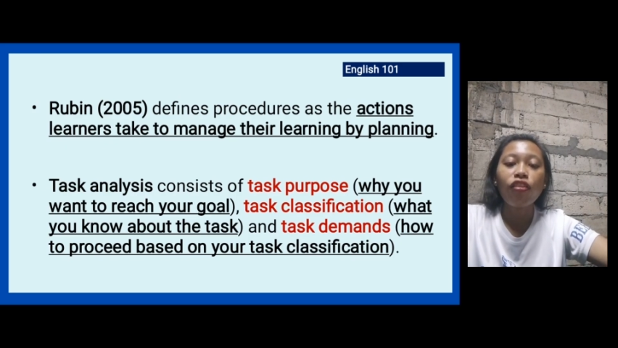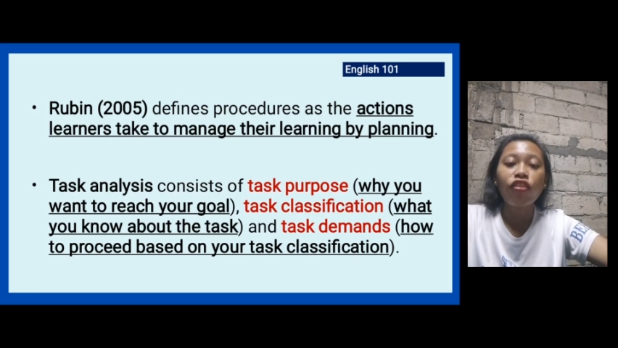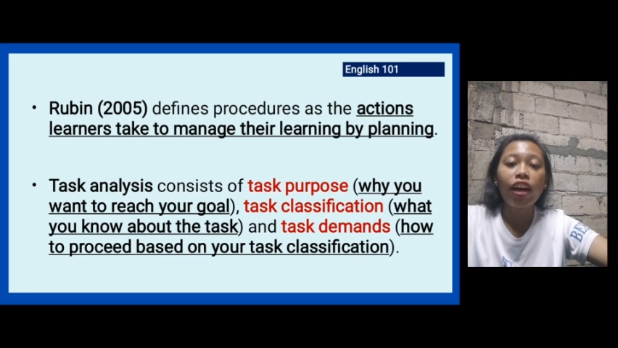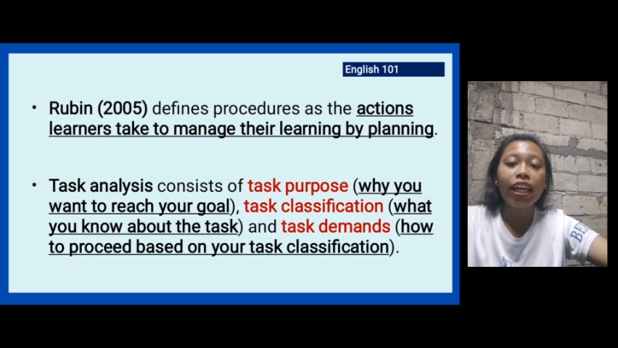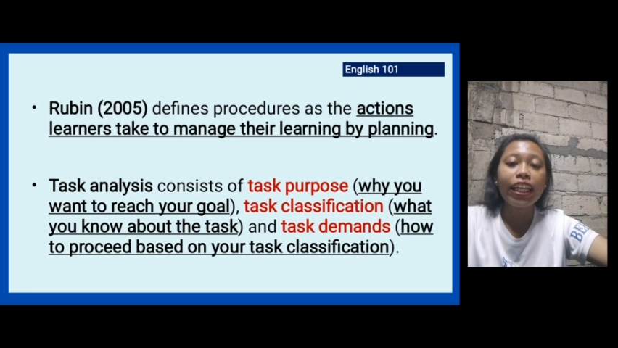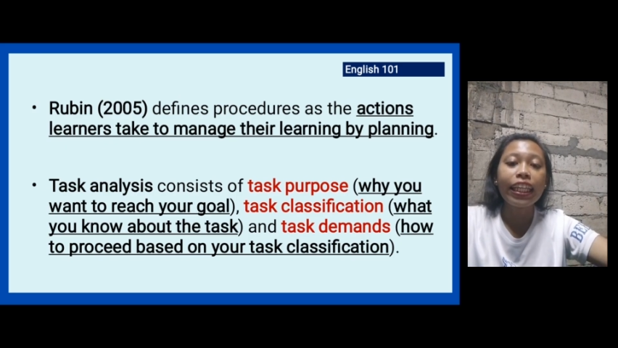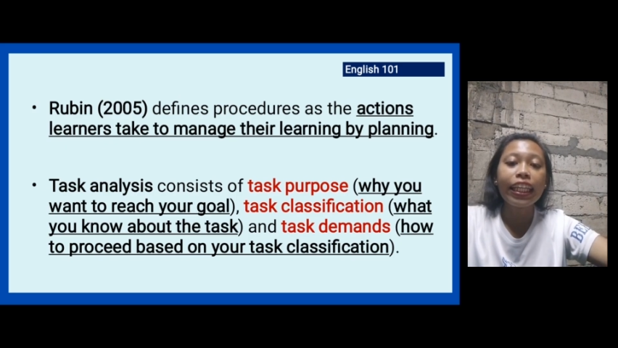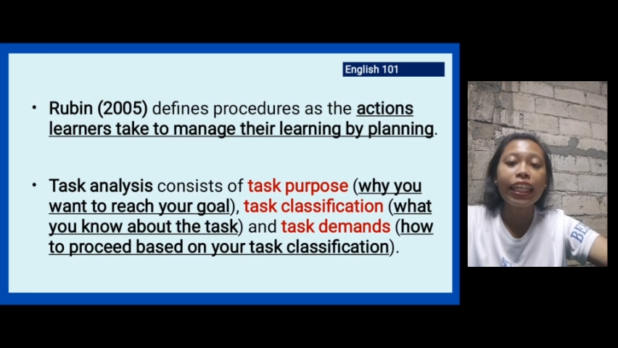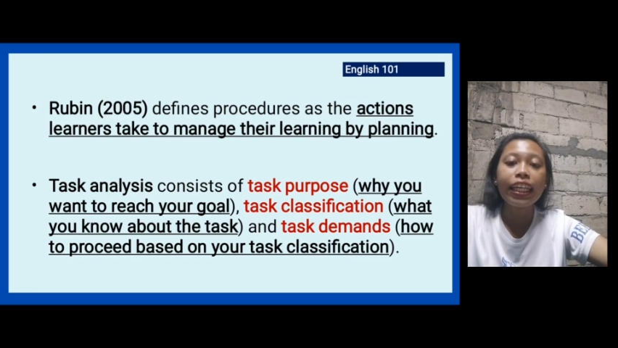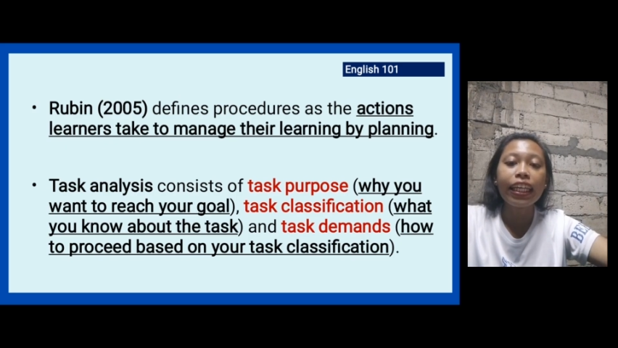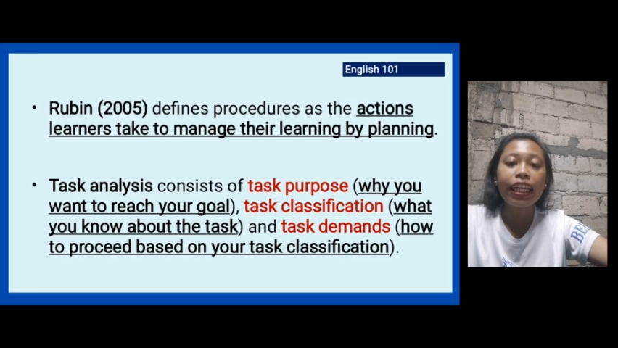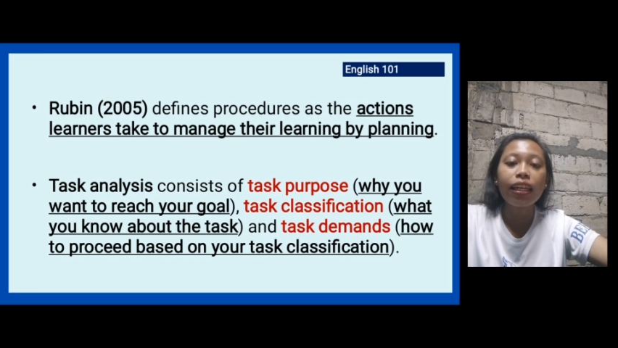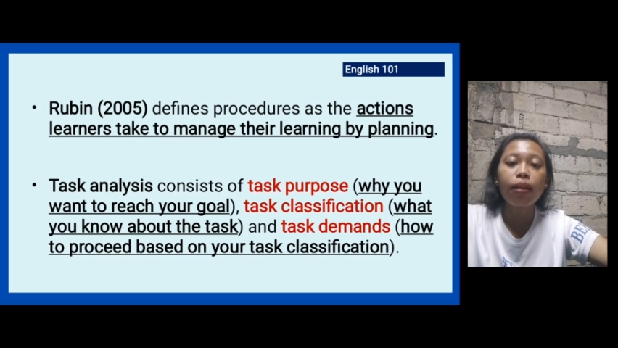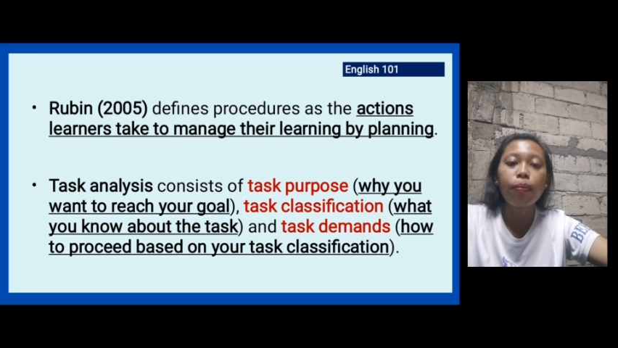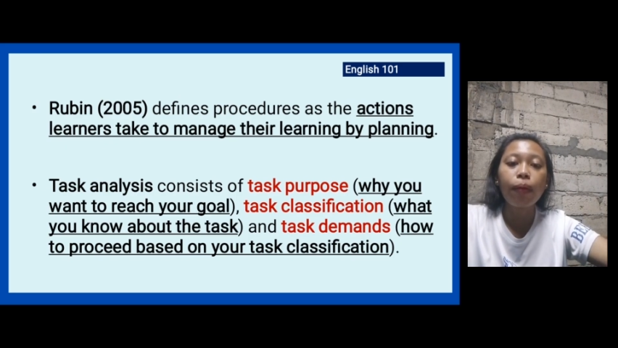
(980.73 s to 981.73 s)

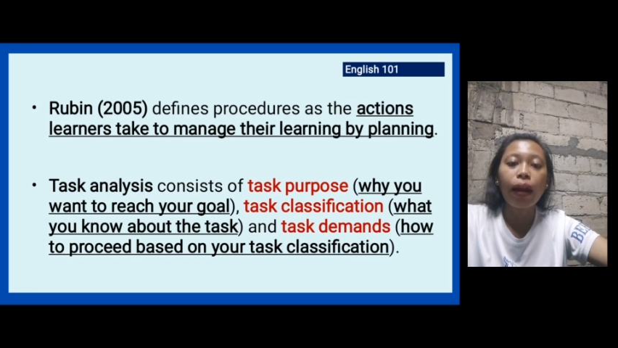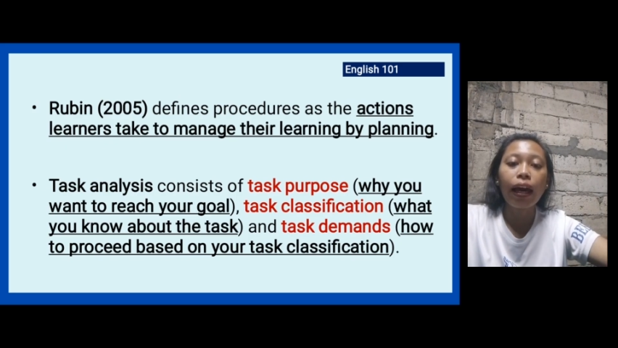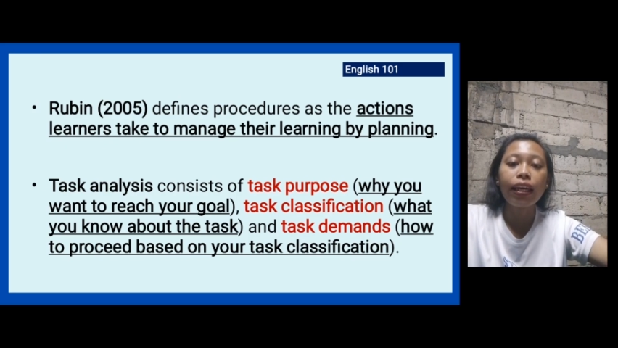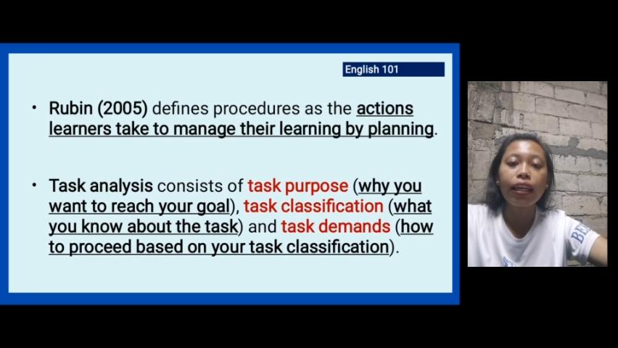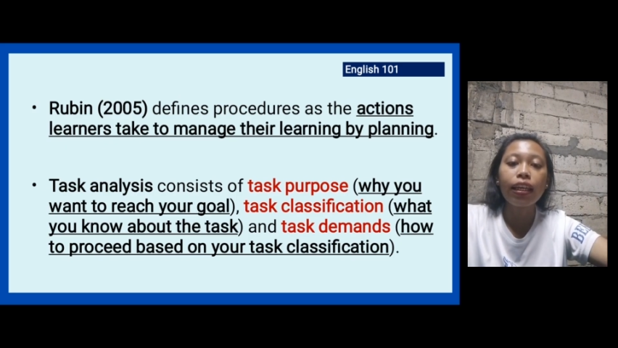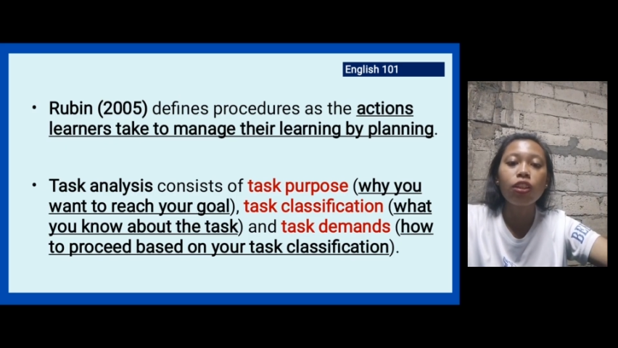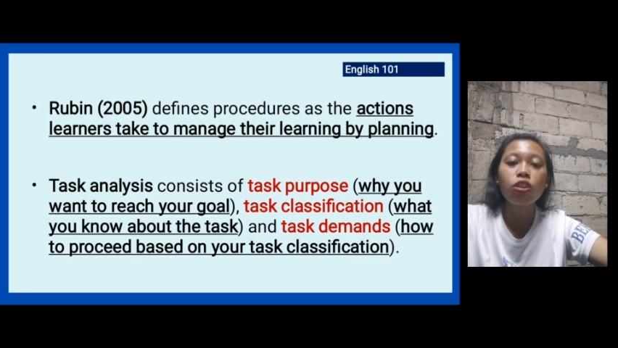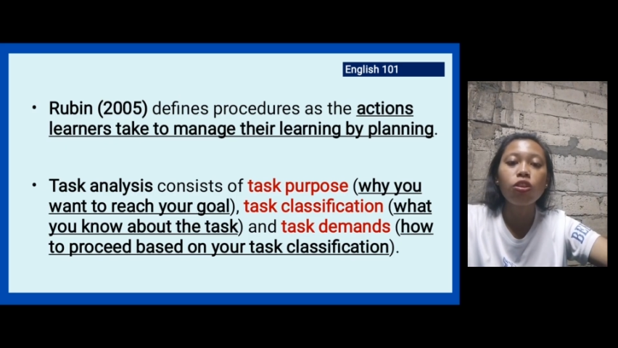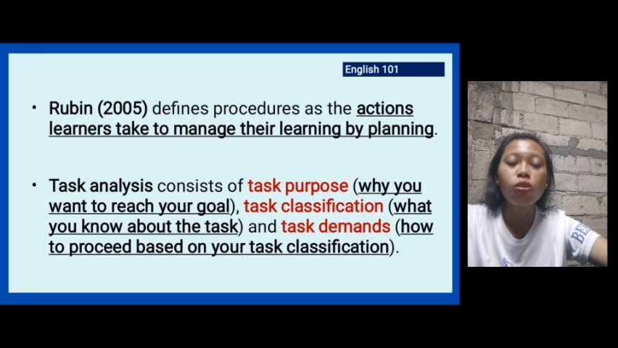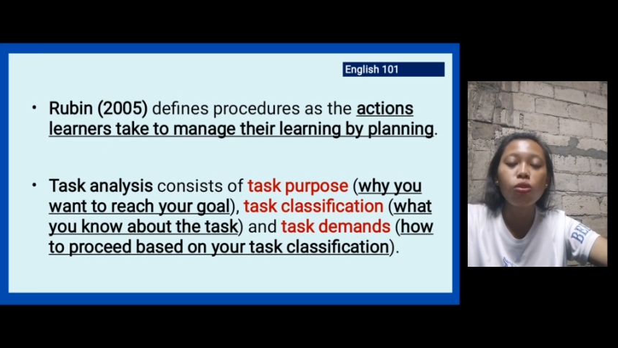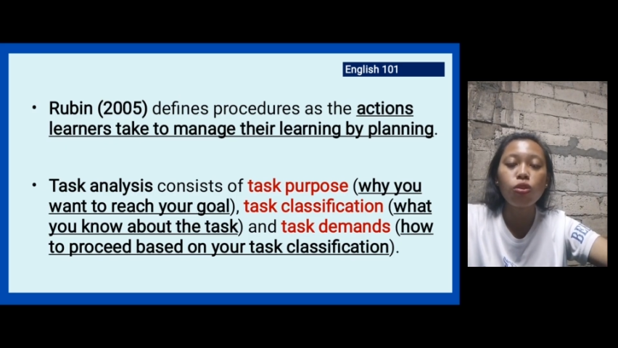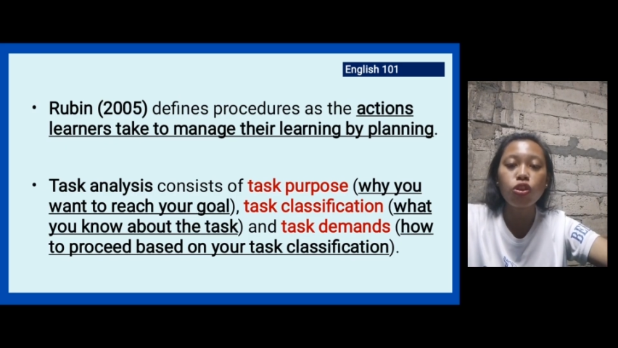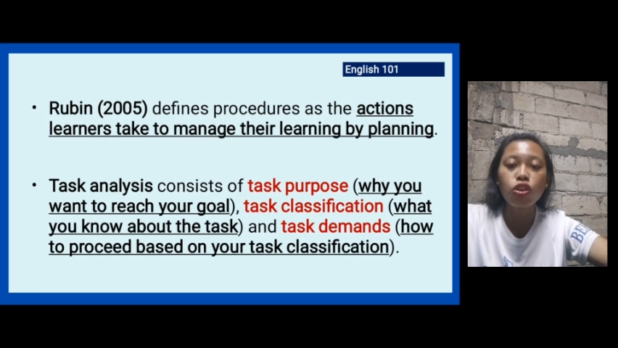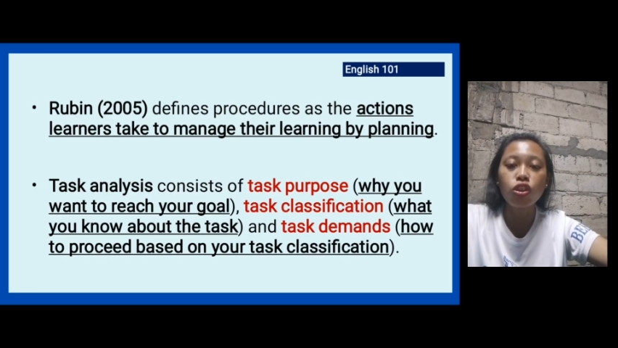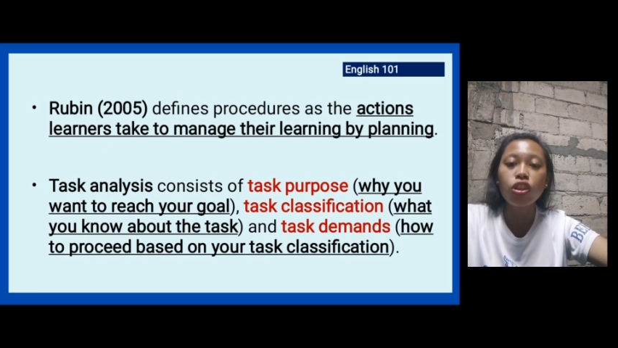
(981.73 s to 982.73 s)
finding and applying
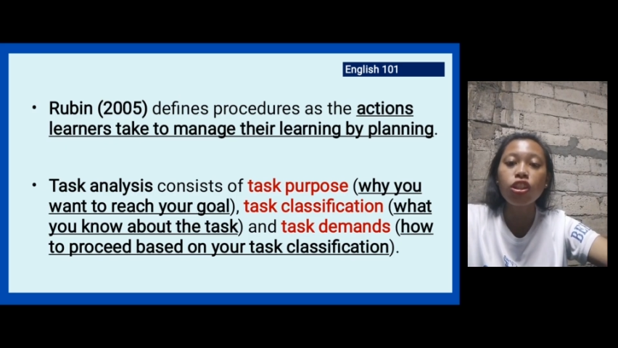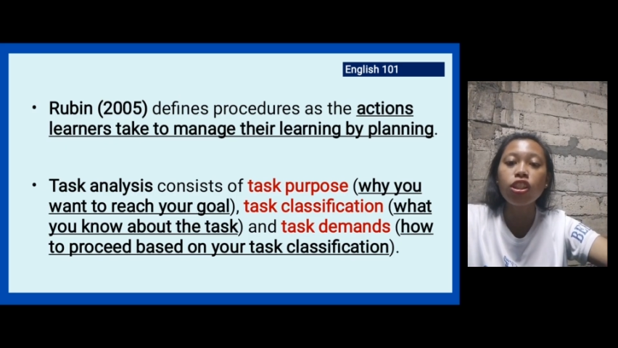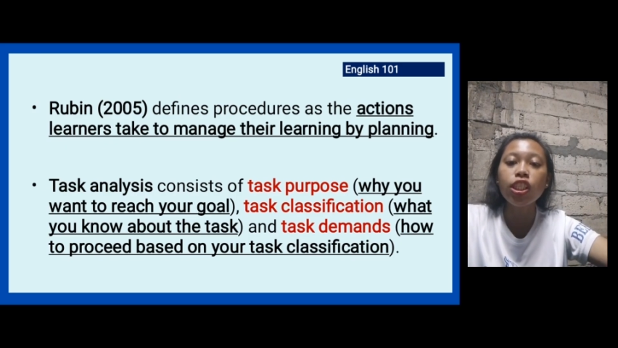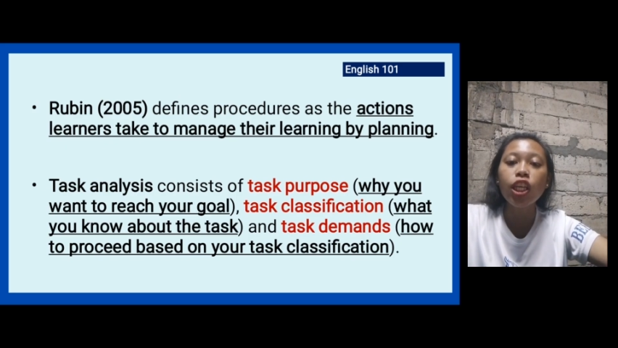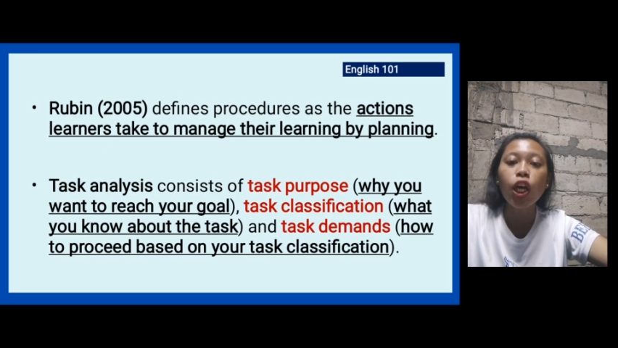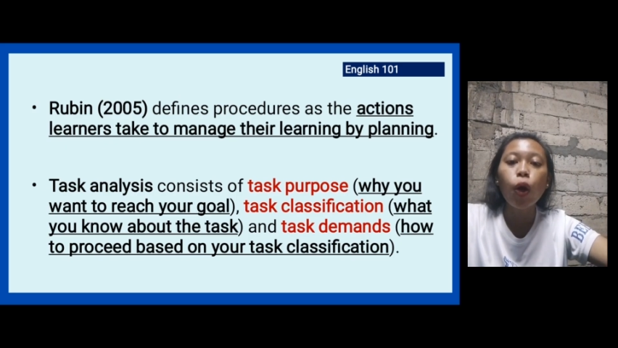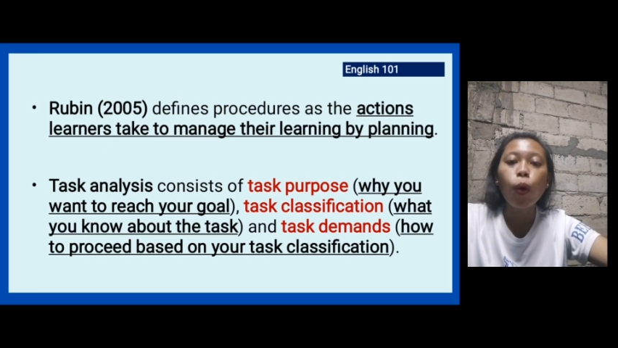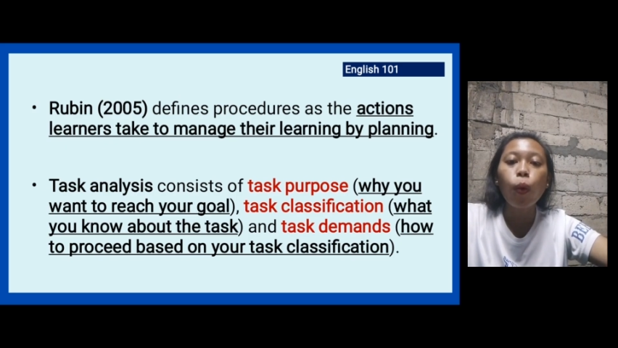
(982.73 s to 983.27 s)
solutions